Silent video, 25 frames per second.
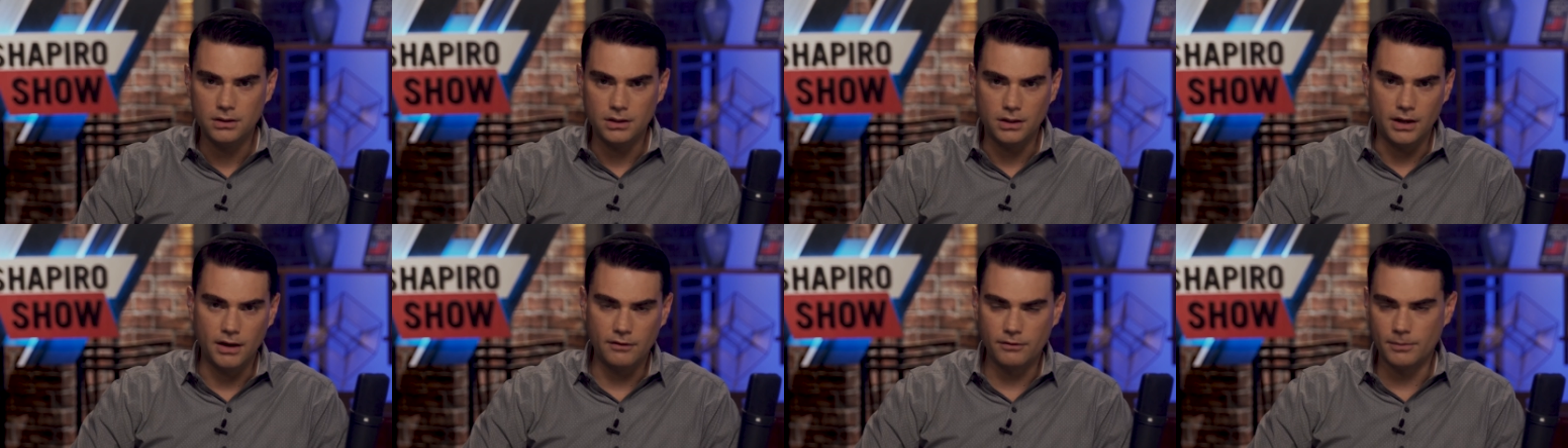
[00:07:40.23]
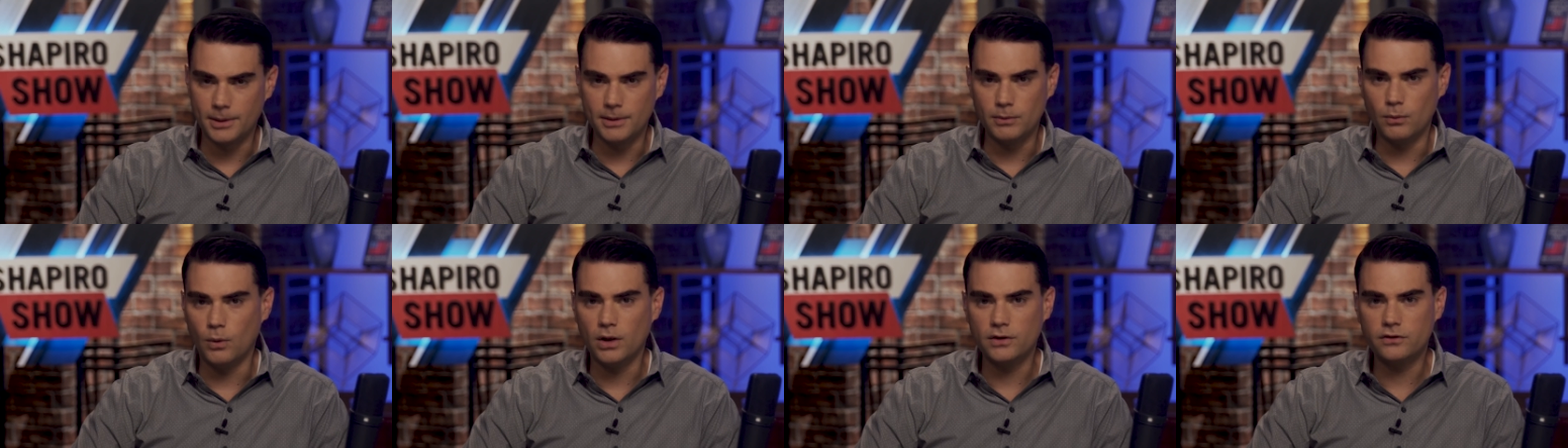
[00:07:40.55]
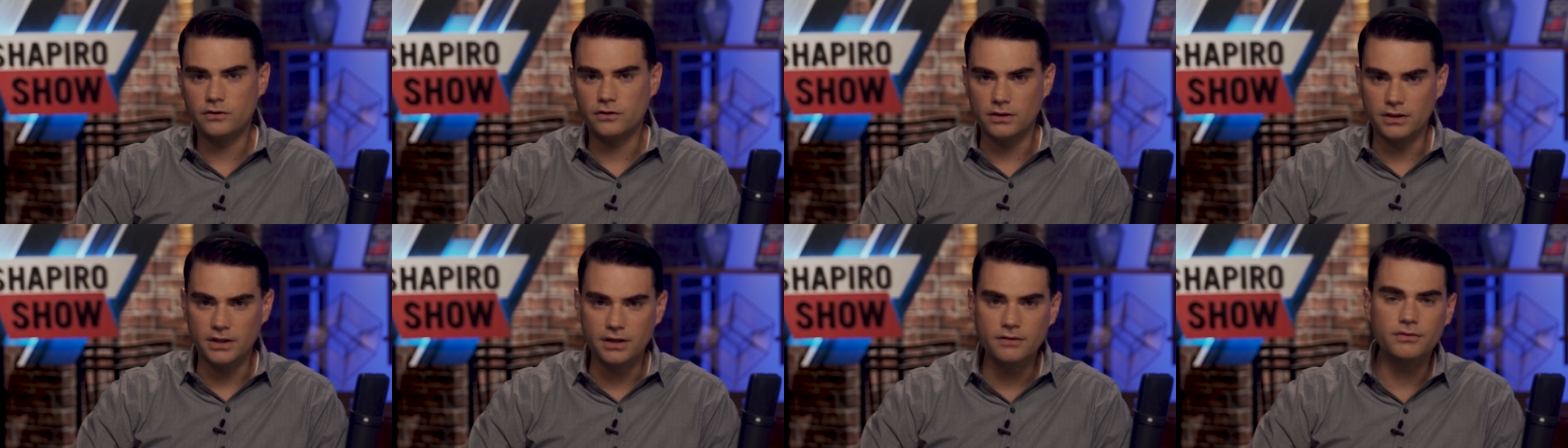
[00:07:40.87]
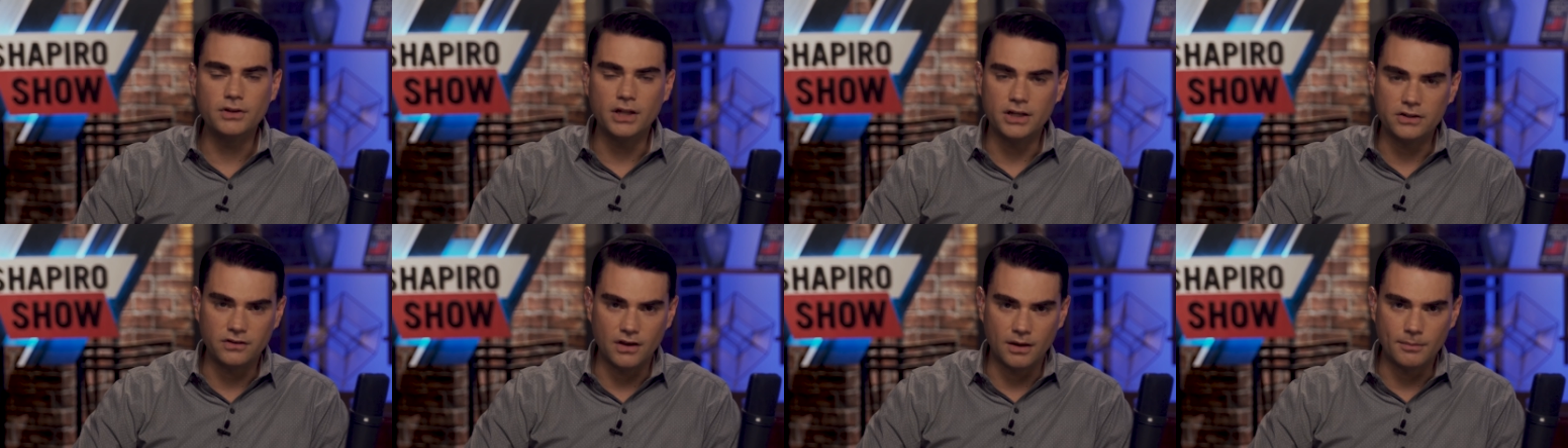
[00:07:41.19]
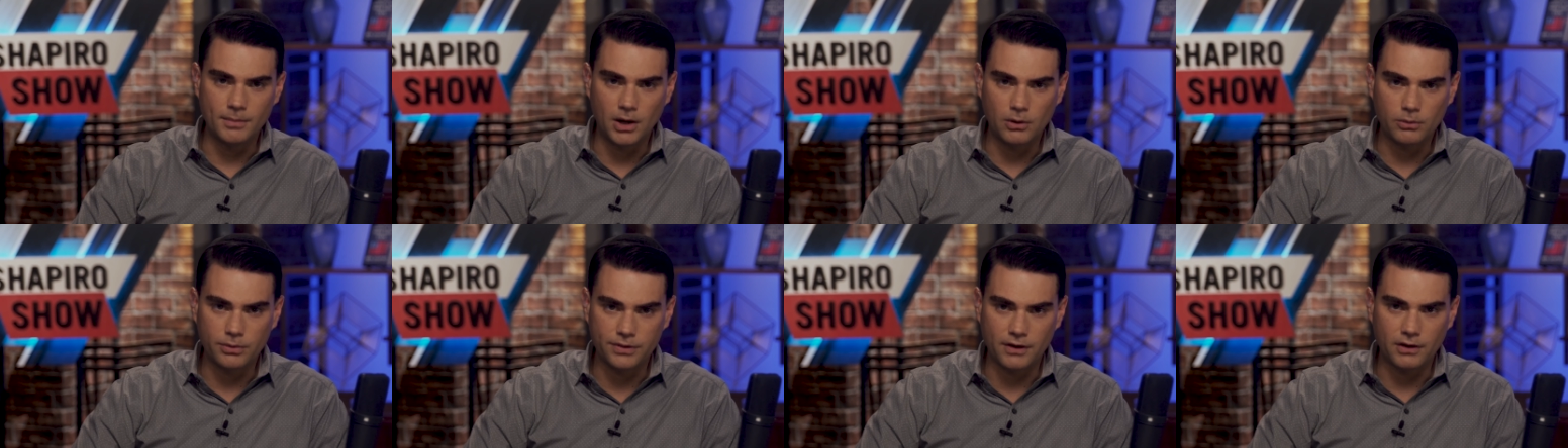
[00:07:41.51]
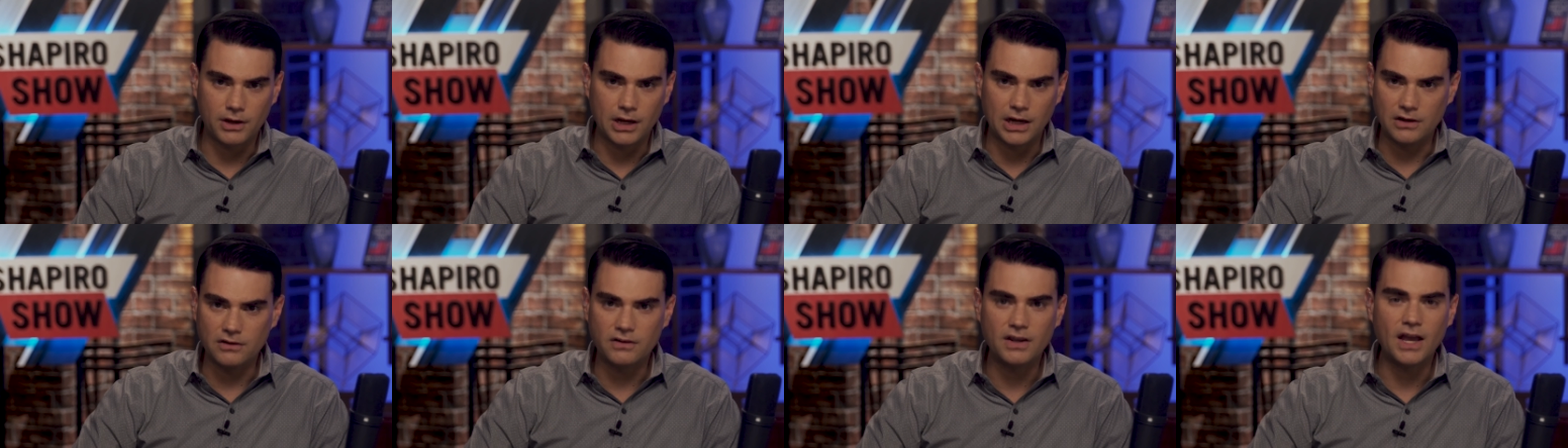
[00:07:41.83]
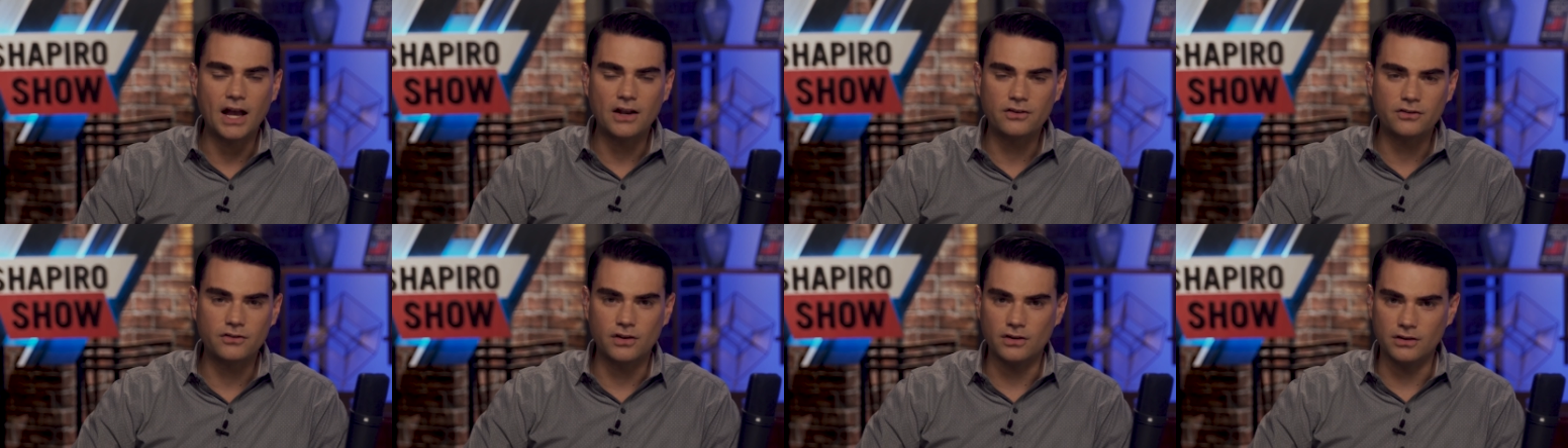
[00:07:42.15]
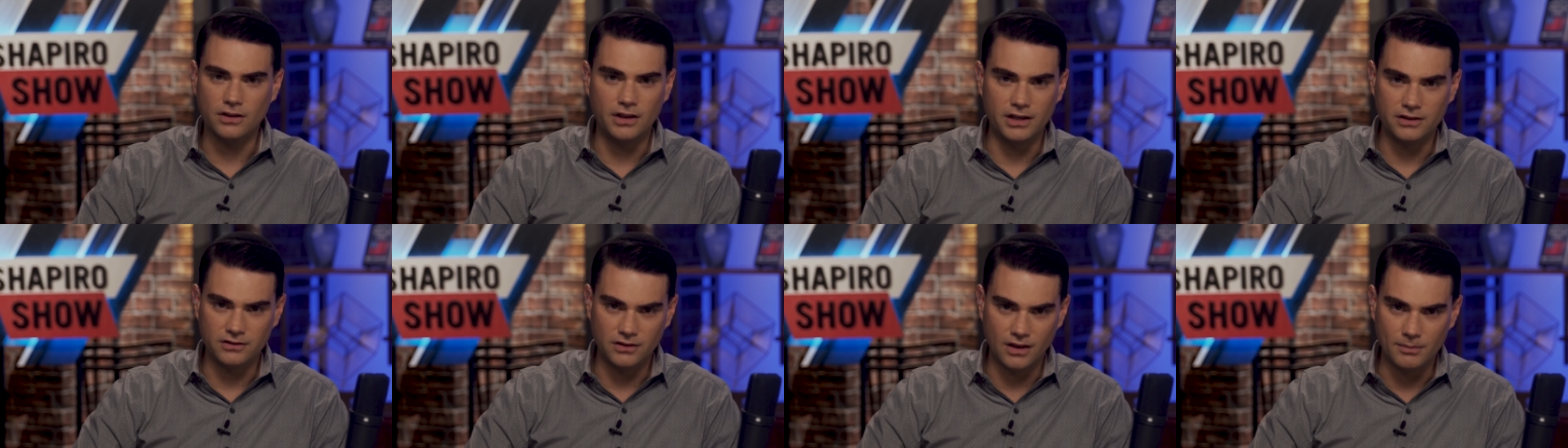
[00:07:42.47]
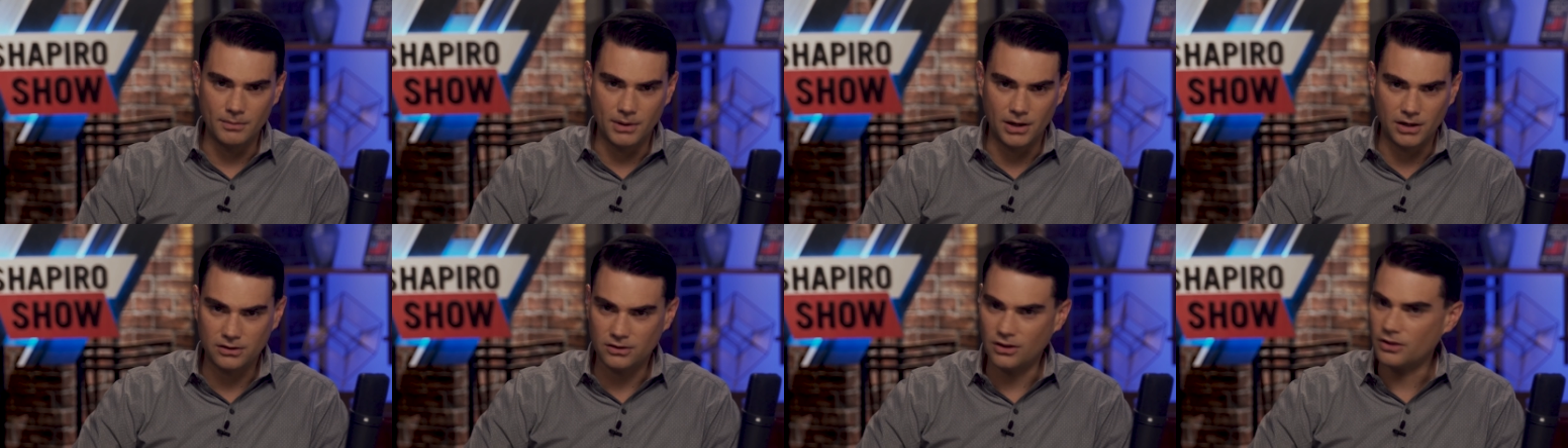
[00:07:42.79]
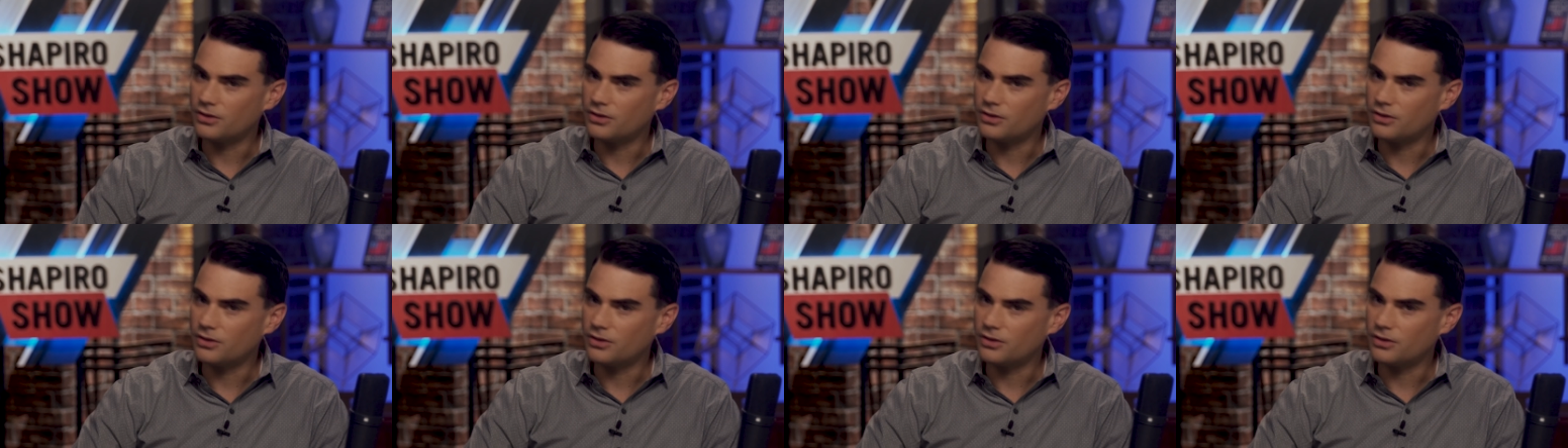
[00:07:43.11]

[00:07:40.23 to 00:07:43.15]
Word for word: You know, everybody wants to live like Denmark without getting taxed like Denmark.